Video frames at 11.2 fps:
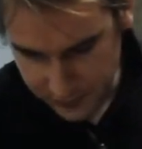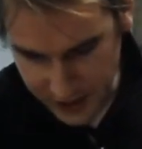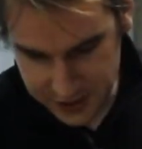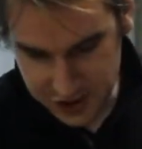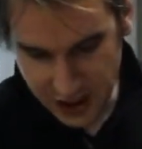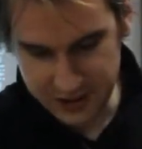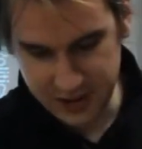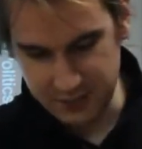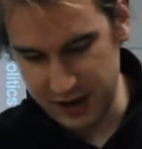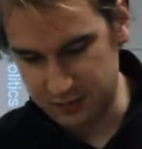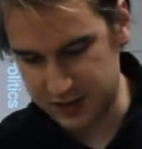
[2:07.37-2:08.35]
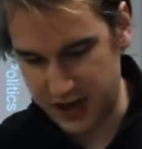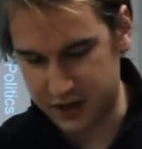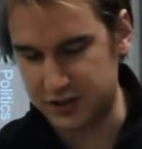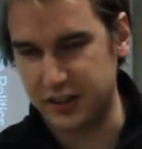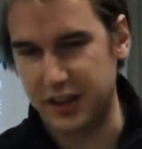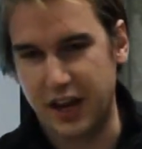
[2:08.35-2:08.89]
And Jiang Zemin was
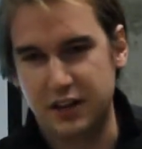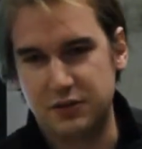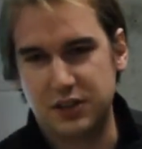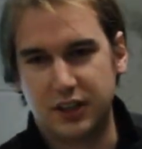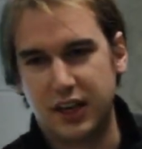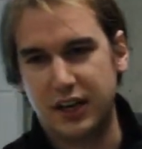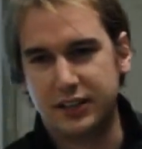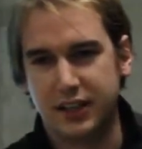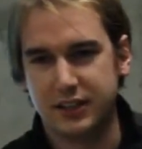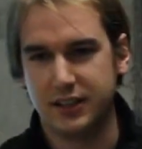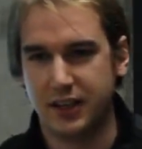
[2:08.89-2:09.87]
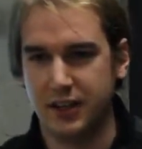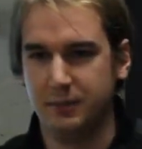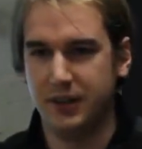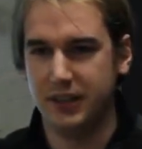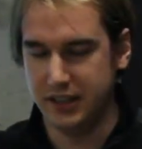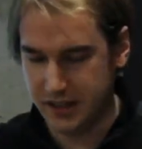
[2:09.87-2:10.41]
actually the head of Shanghai at that time,
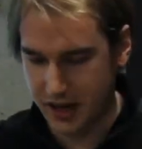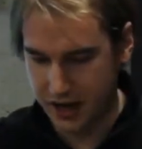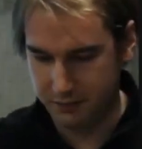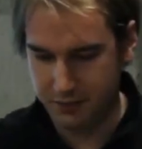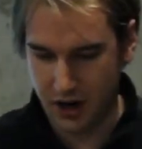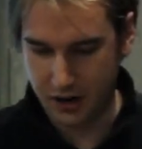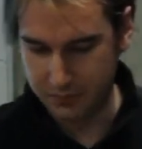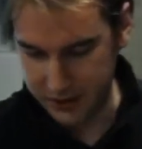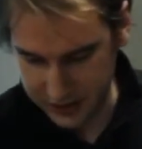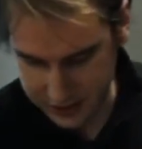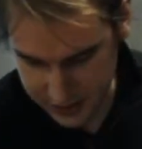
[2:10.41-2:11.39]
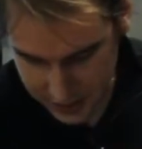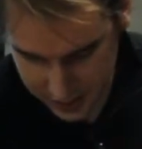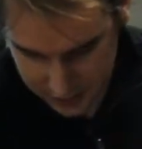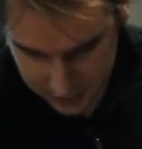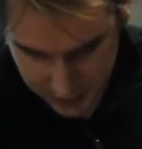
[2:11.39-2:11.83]
and he kind of calmed things down.